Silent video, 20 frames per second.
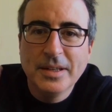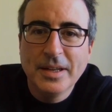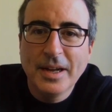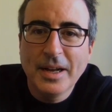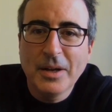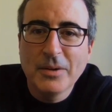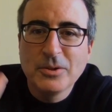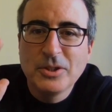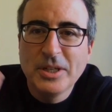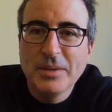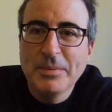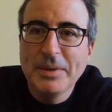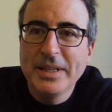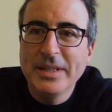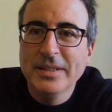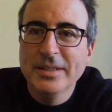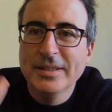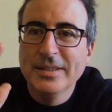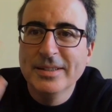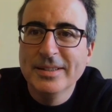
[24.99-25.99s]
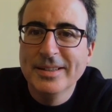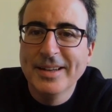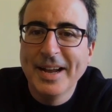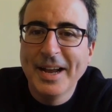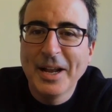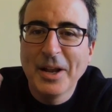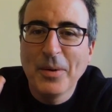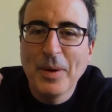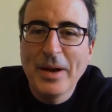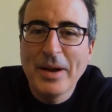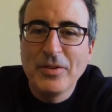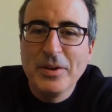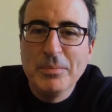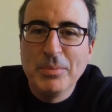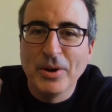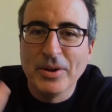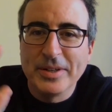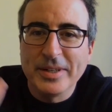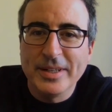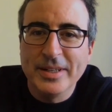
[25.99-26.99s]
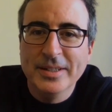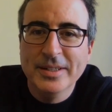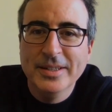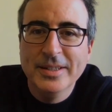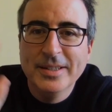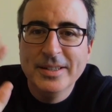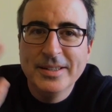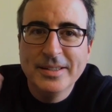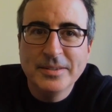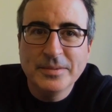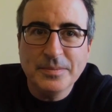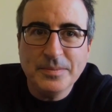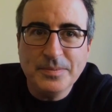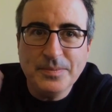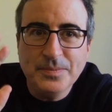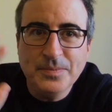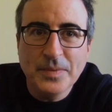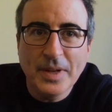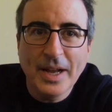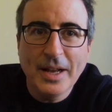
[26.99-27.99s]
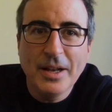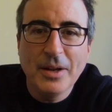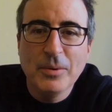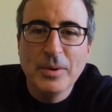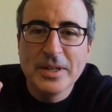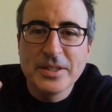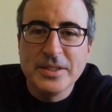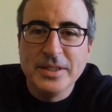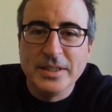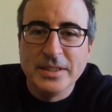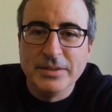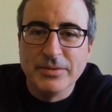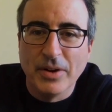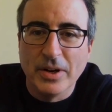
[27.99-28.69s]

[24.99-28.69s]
at Hello, you. Hello, Jimmy. It's Hello, so, everybody. It's so Hello, good to see